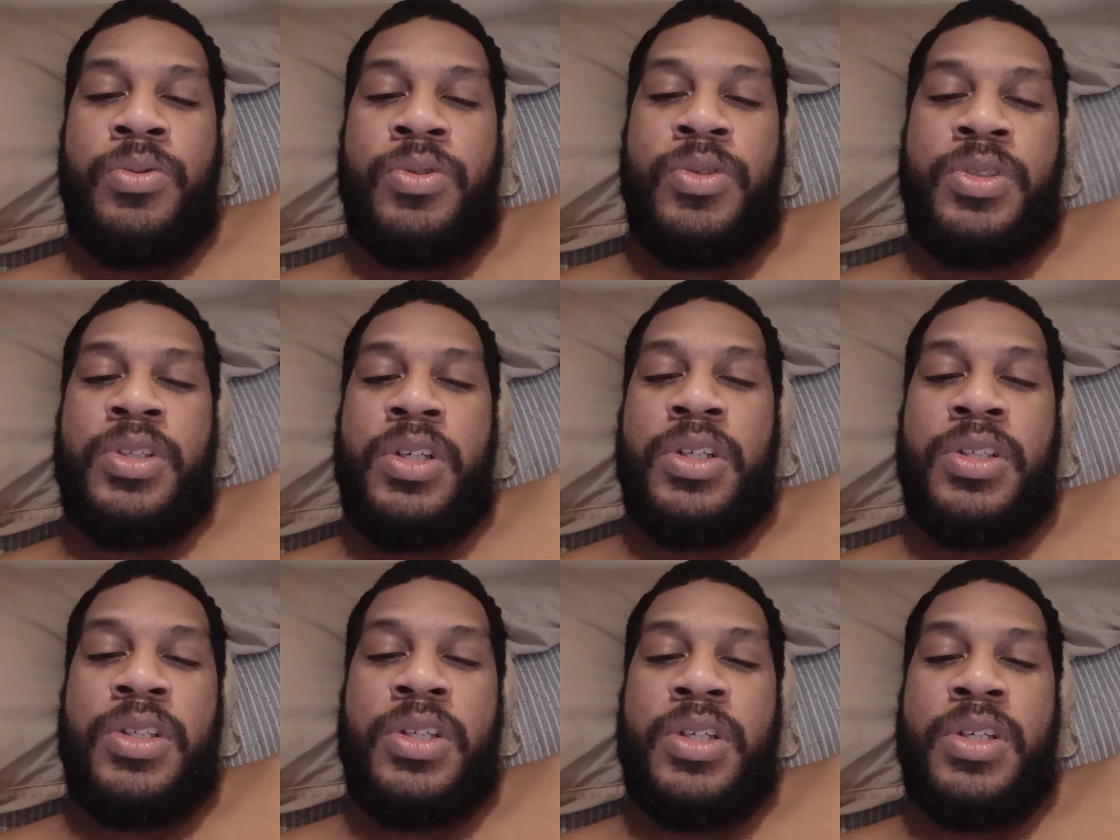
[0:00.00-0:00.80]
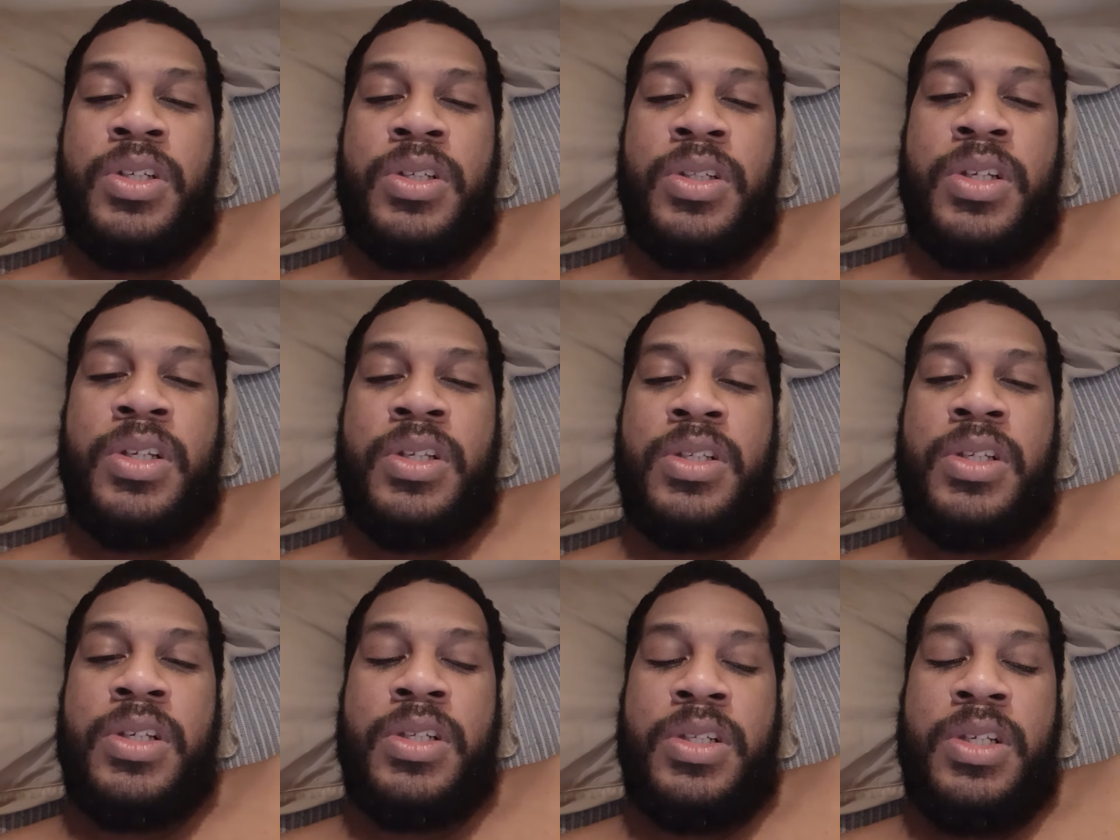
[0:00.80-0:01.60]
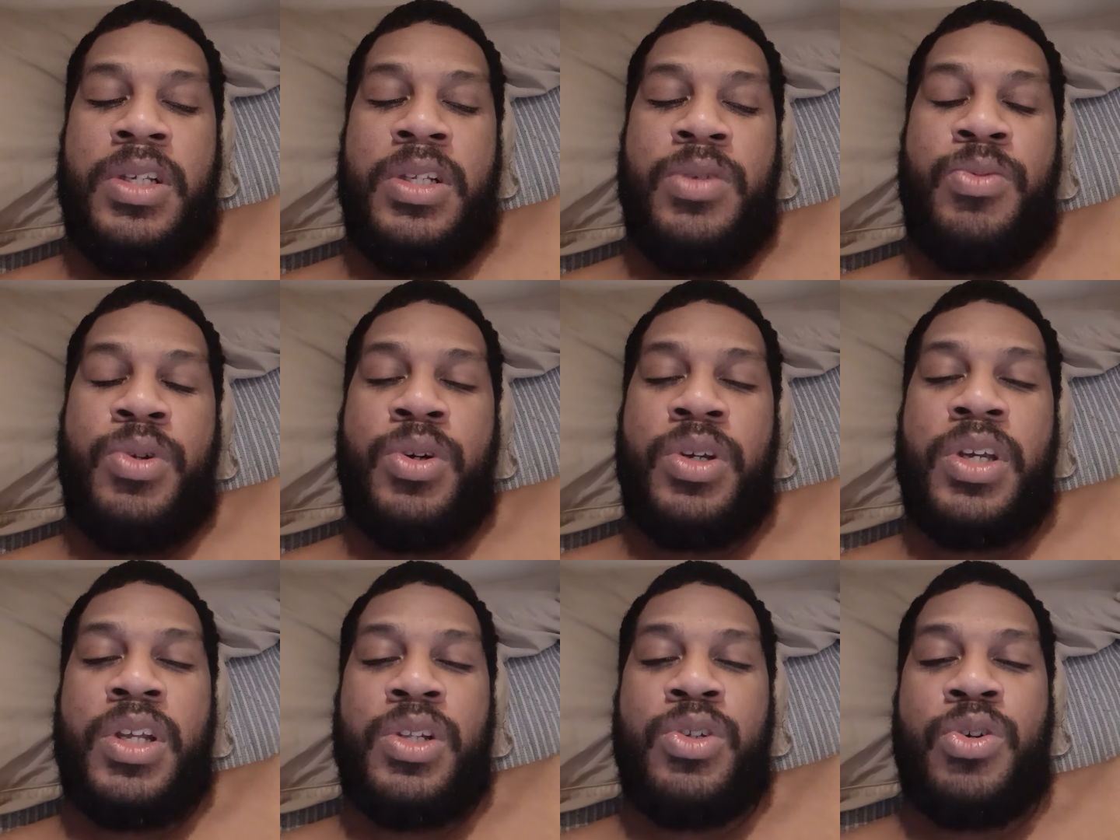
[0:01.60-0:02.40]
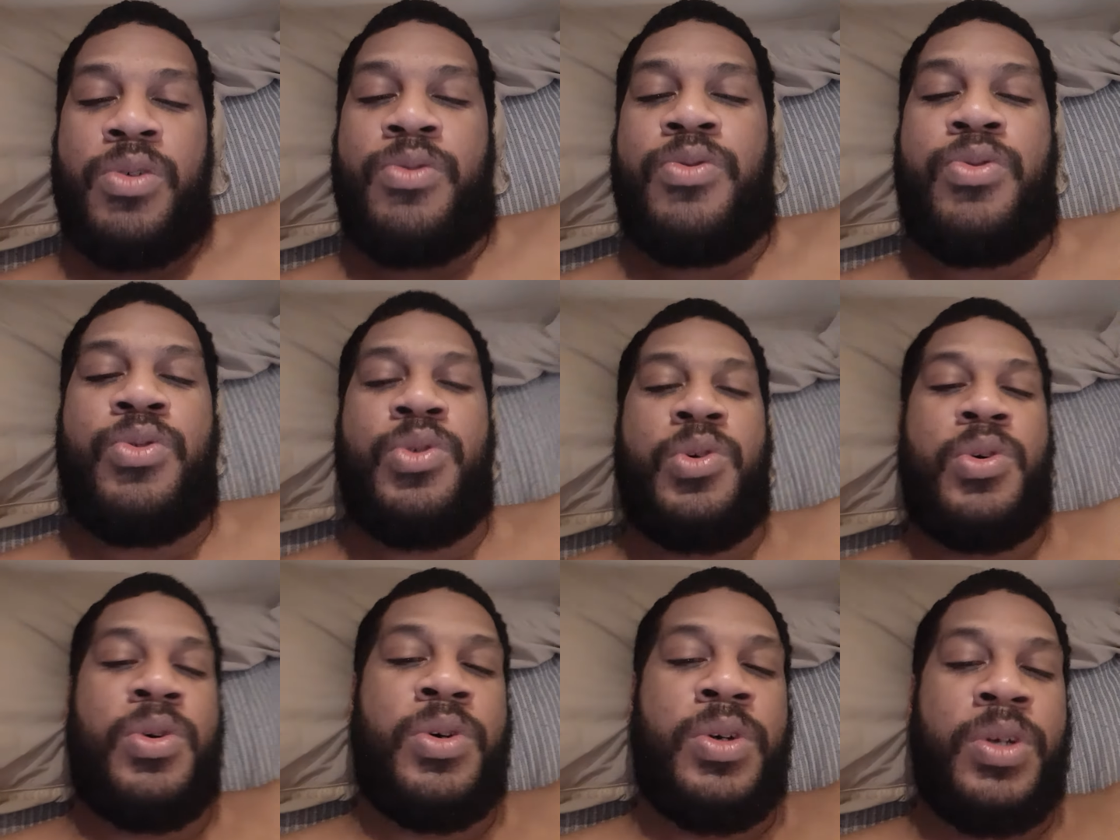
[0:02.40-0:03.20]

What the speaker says: 6 years, 96 season, we don't get top four.